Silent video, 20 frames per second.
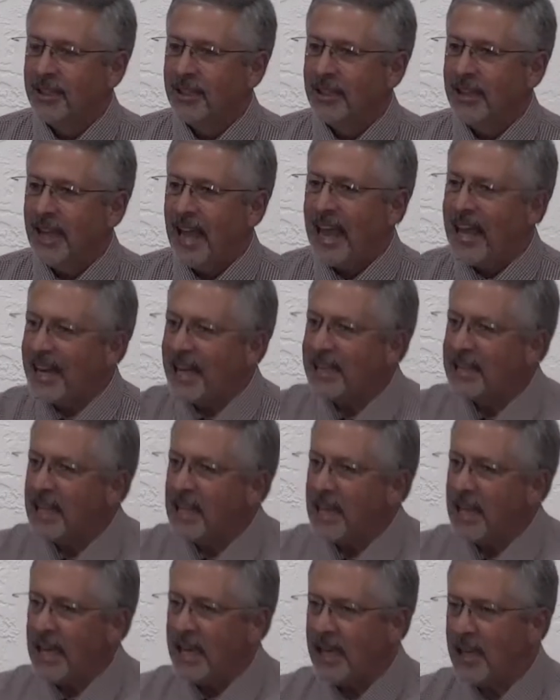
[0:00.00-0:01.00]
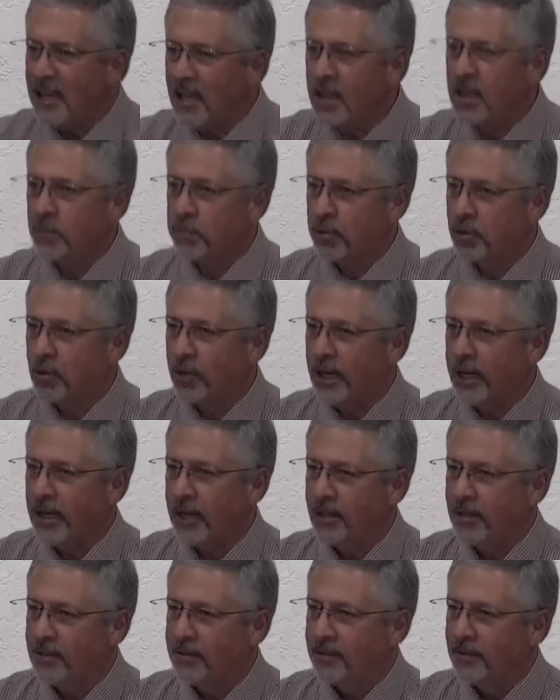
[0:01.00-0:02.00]
And at the end of the prayer,
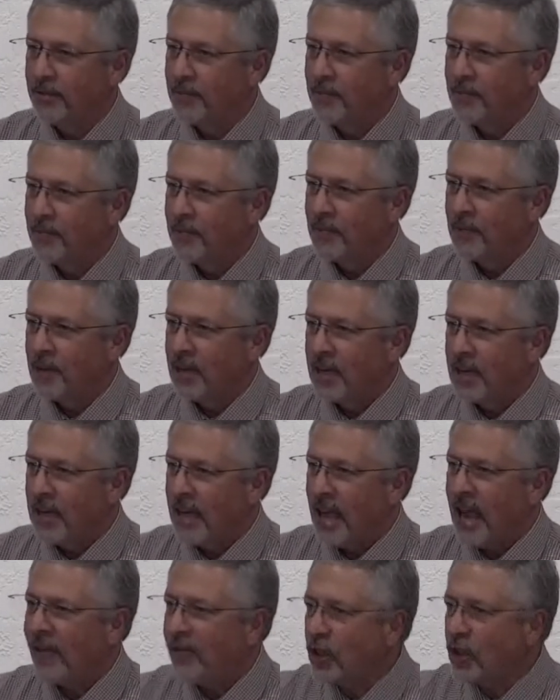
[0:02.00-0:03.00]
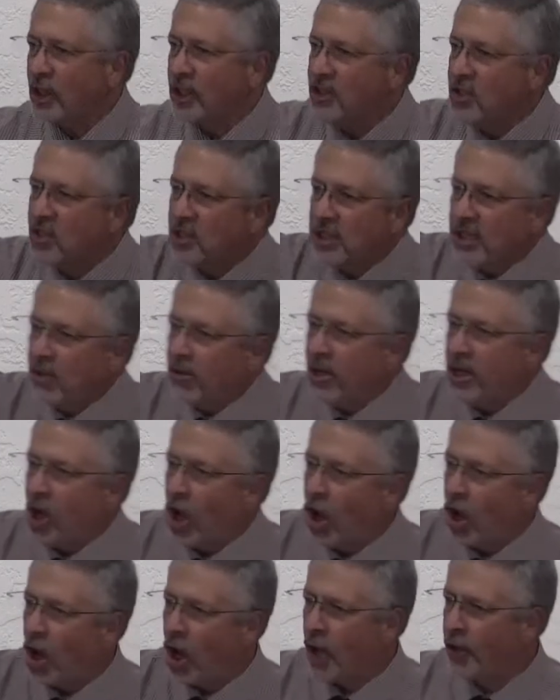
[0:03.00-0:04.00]
after considering
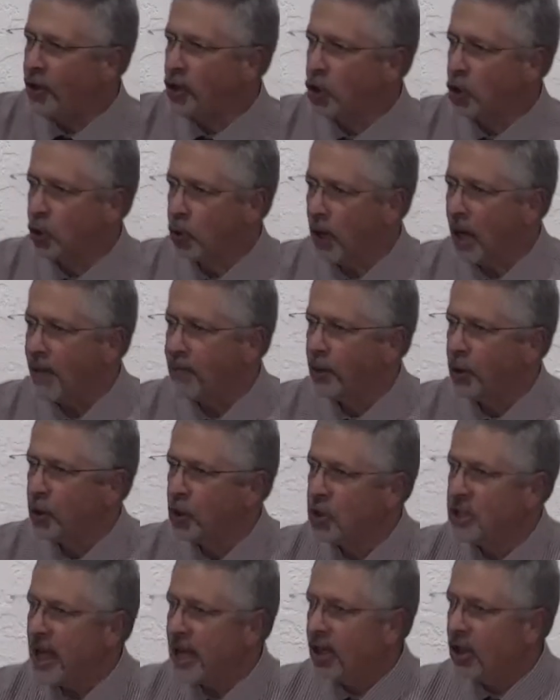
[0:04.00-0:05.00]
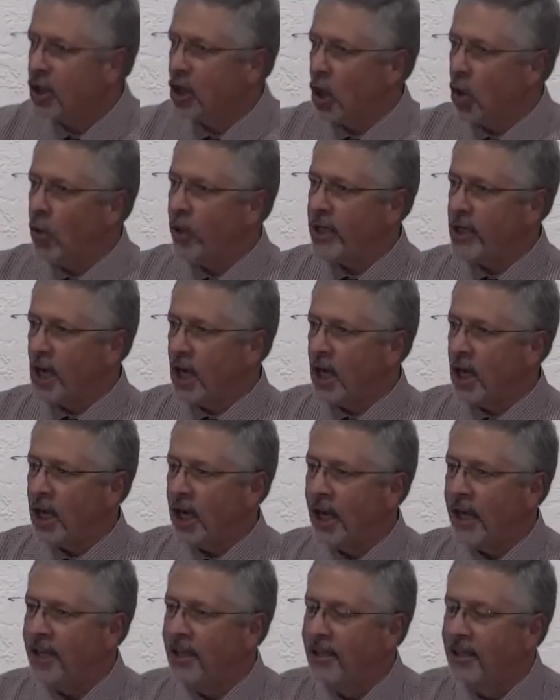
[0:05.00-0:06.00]
all the troubles that are going
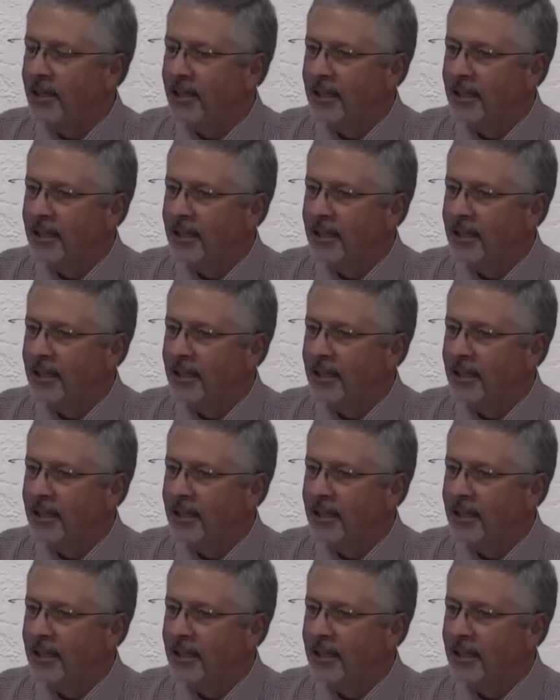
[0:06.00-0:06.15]
on,